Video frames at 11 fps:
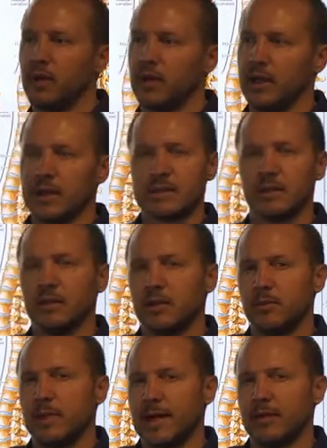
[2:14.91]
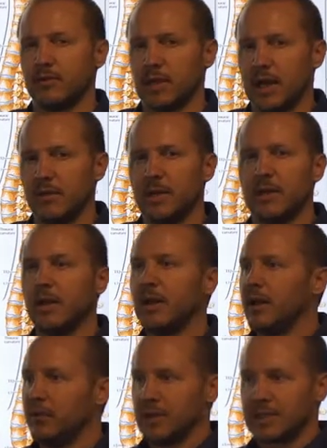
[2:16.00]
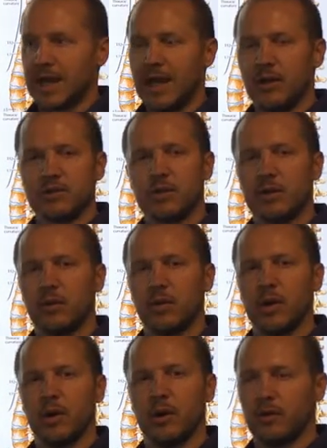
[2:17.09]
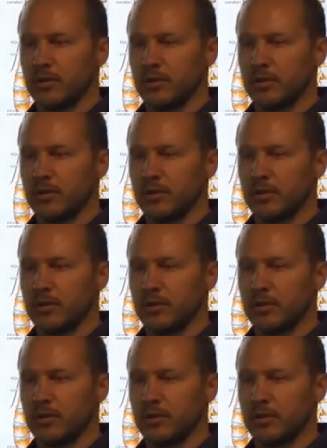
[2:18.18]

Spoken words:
and it's a little bit out of alignment, the tires are going to wear,